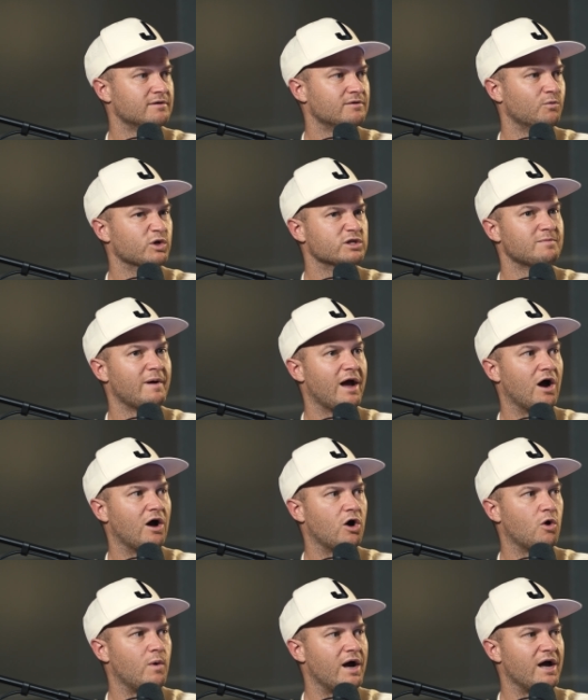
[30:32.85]
What's my
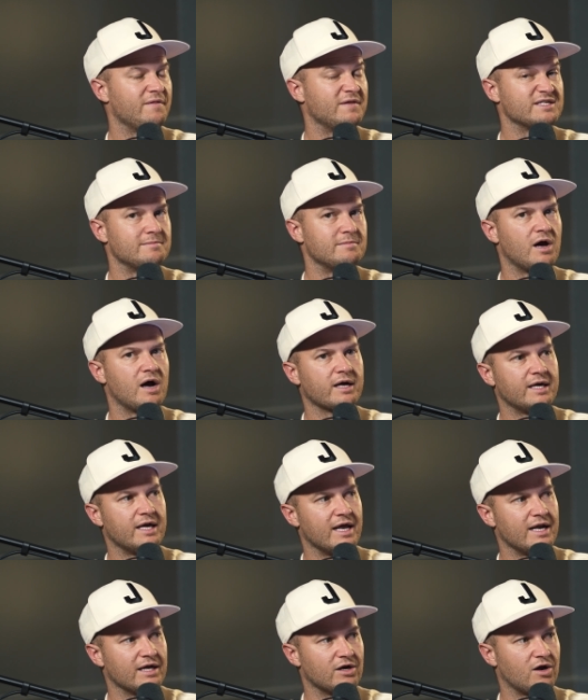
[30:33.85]
ROI on this? I'm not
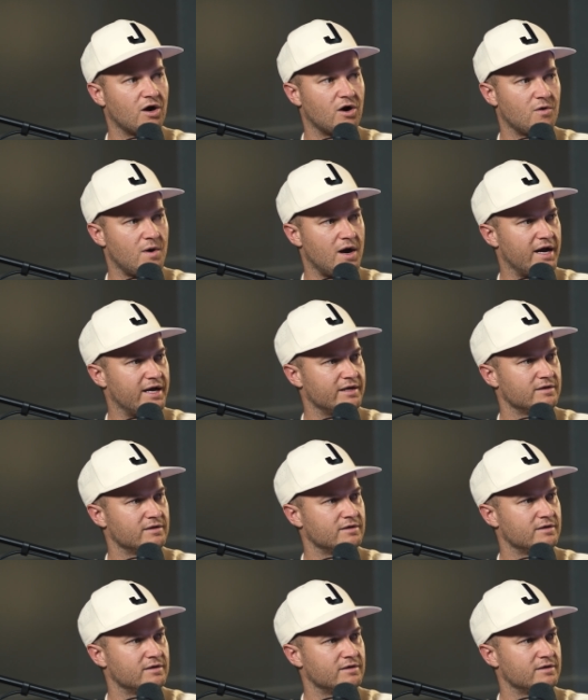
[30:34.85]
getting an ROI.